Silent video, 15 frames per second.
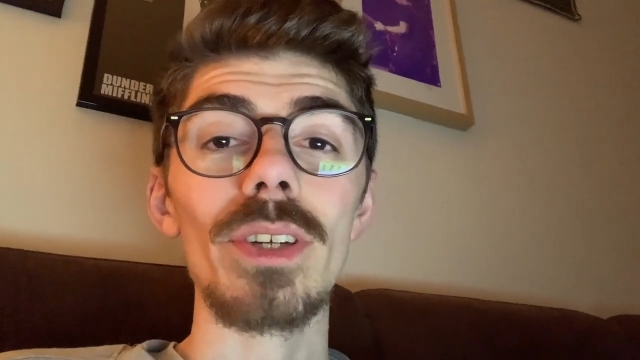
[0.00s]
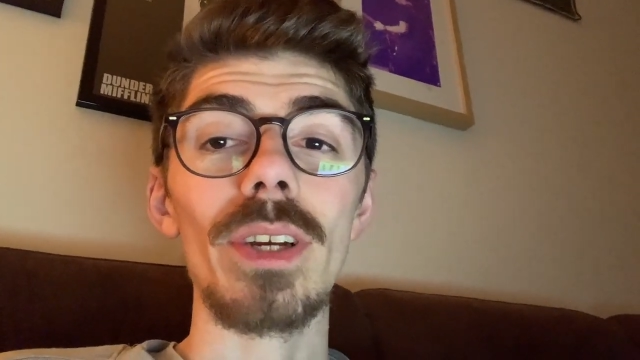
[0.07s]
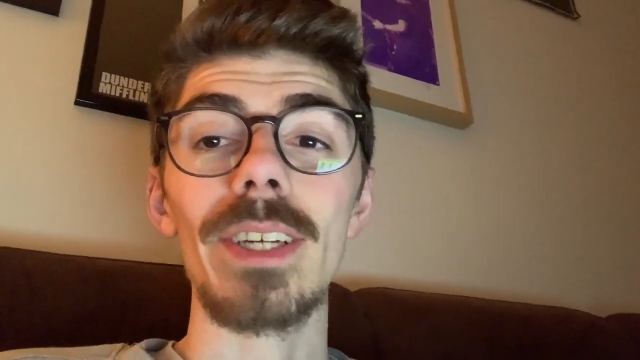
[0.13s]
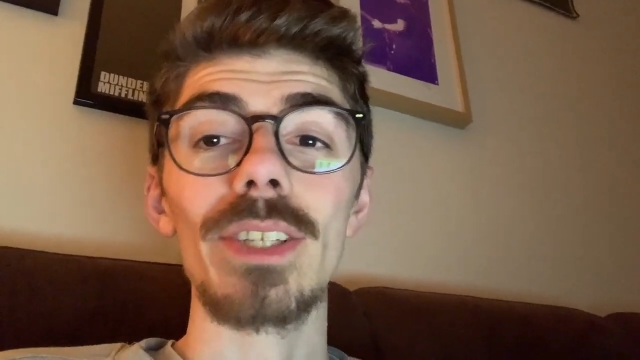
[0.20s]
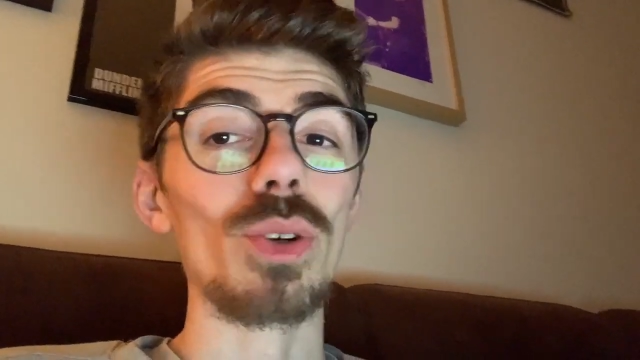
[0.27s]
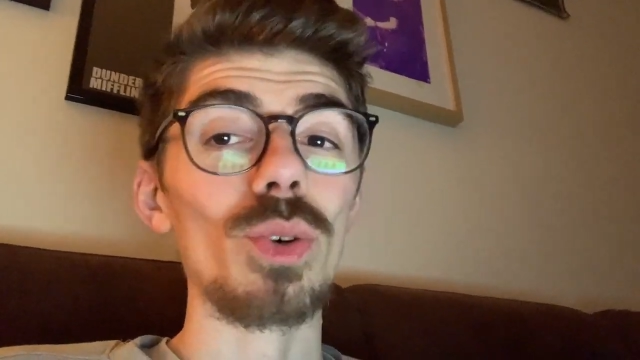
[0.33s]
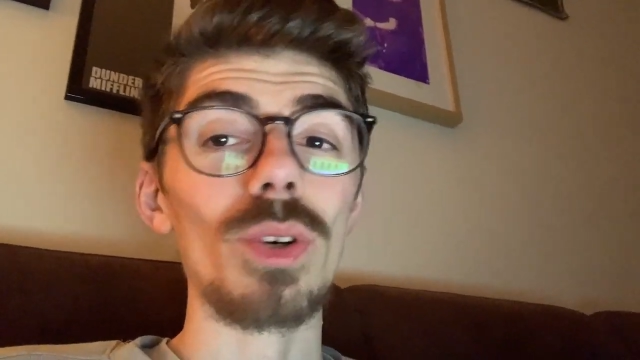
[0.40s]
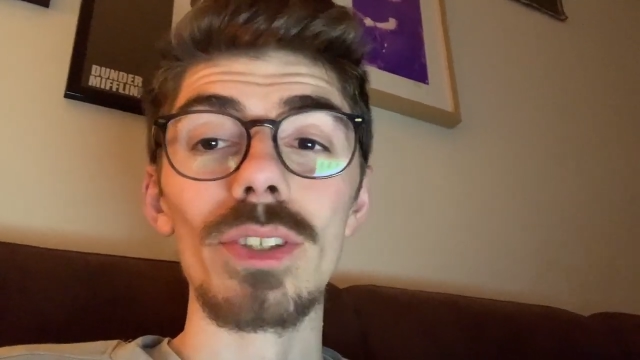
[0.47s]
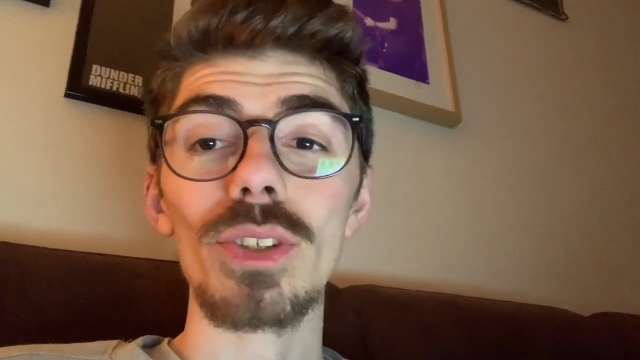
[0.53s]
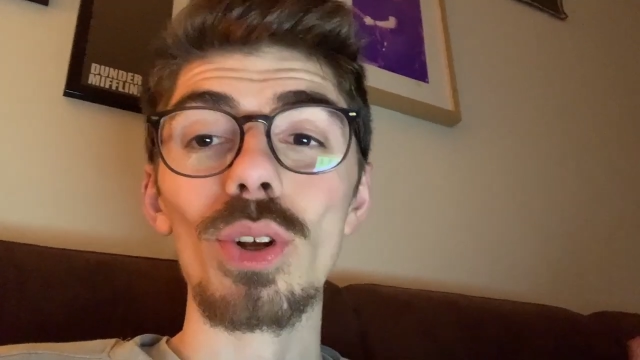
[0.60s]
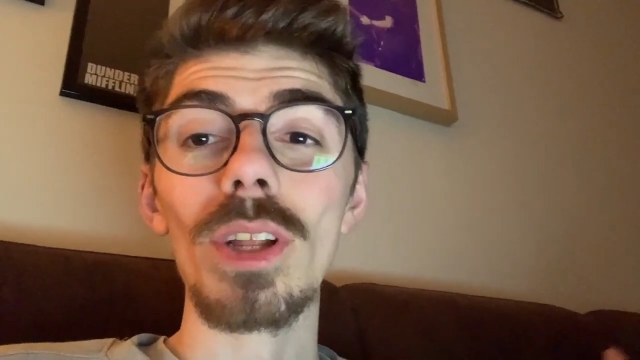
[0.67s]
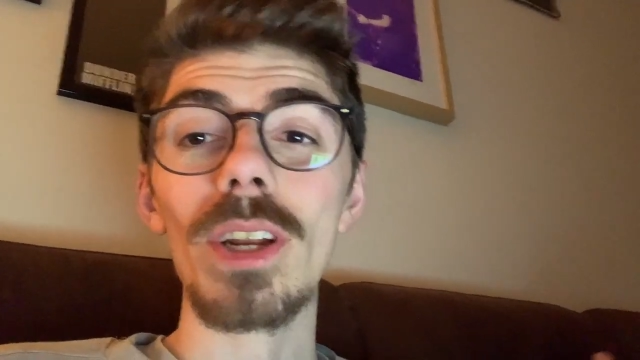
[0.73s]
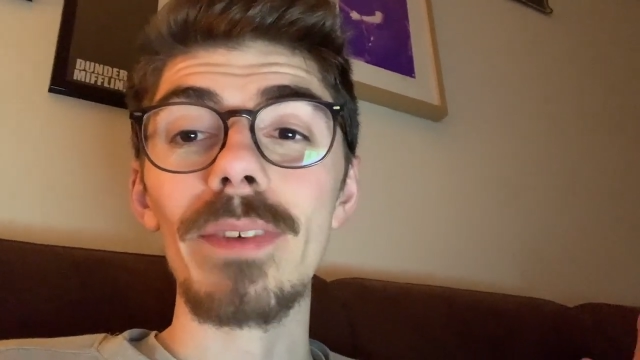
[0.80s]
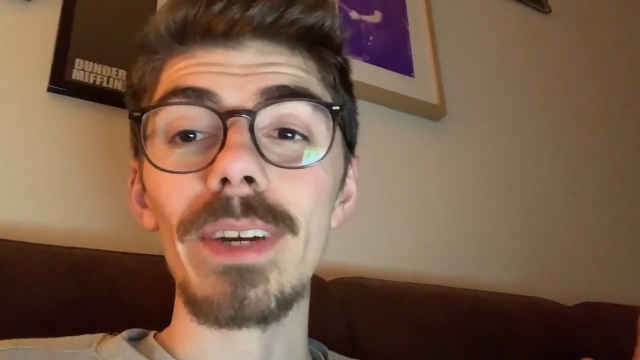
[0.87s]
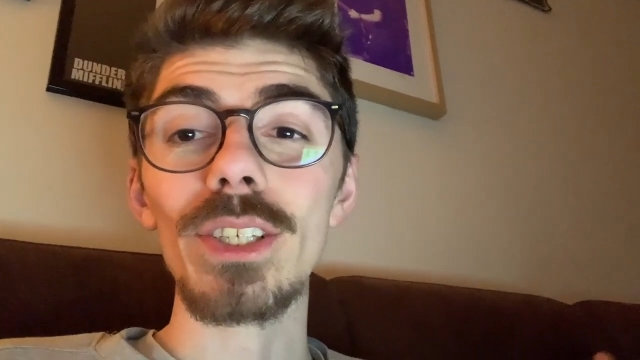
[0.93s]
It's all
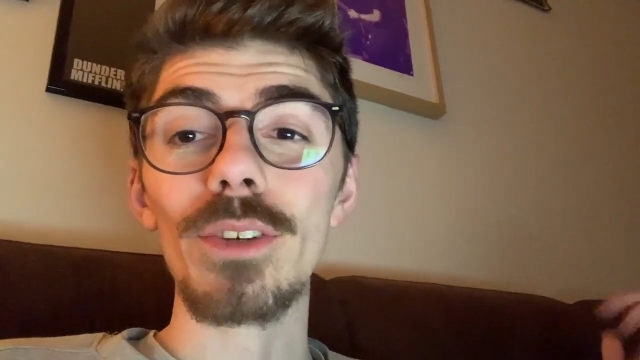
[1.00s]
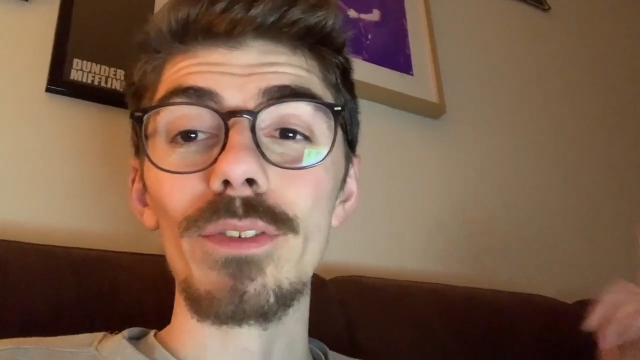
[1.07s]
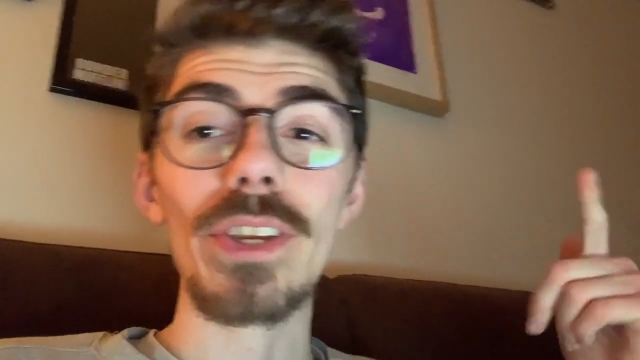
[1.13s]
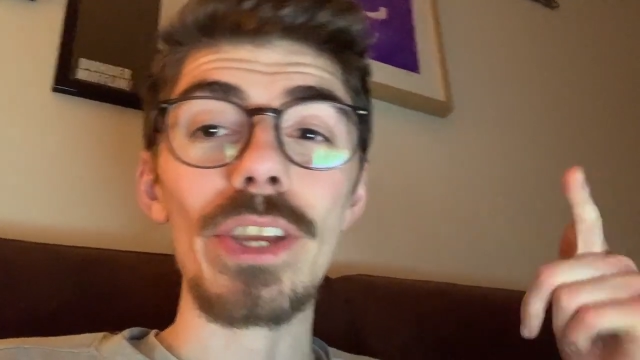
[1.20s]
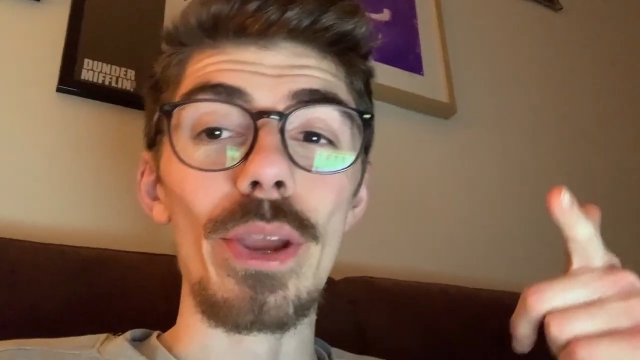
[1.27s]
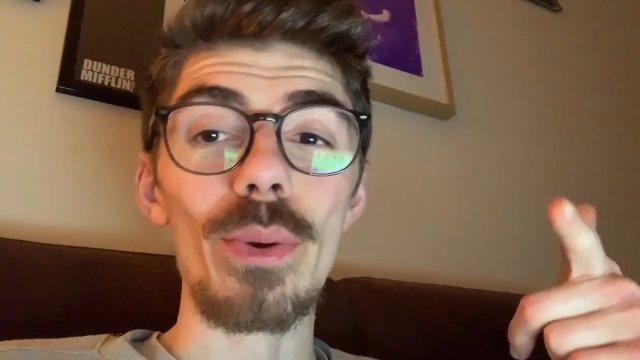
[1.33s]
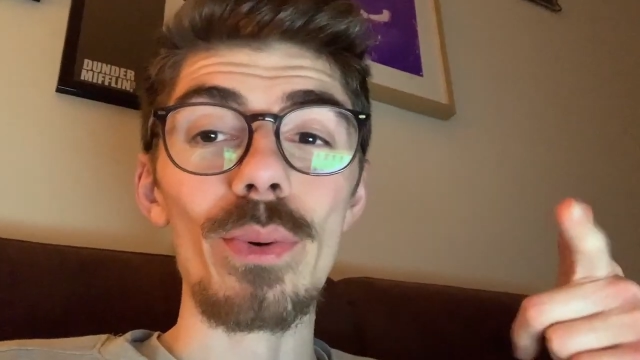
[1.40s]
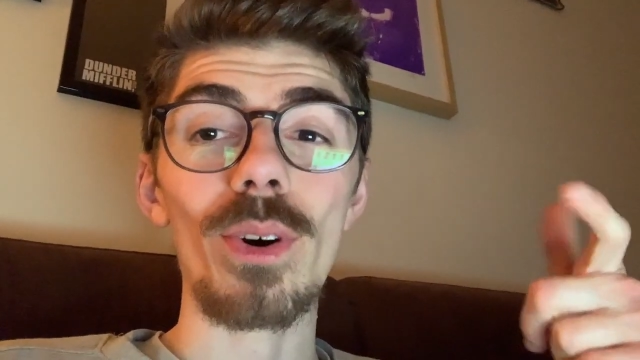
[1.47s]
an adventure for you,